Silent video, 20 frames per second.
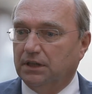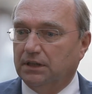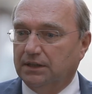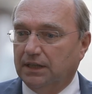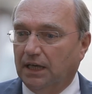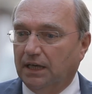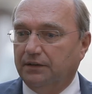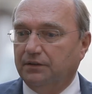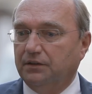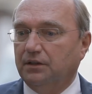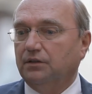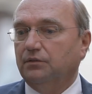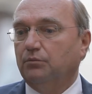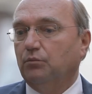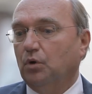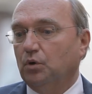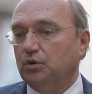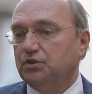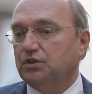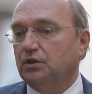done
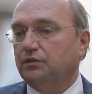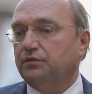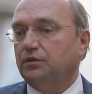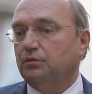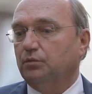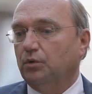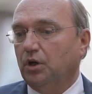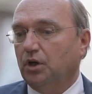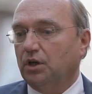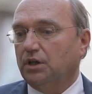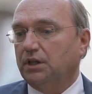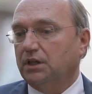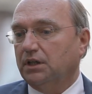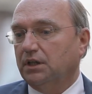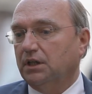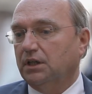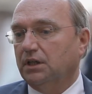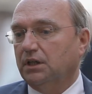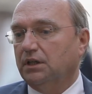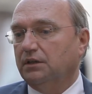most of the work
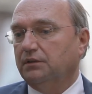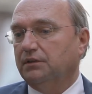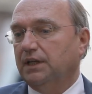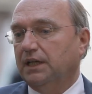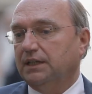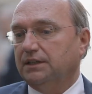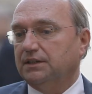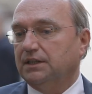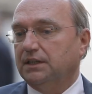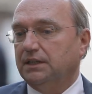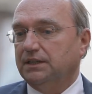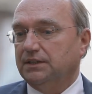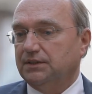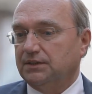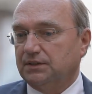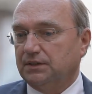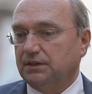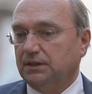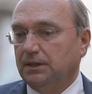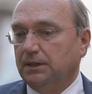uh, that
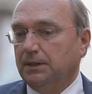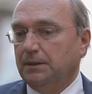is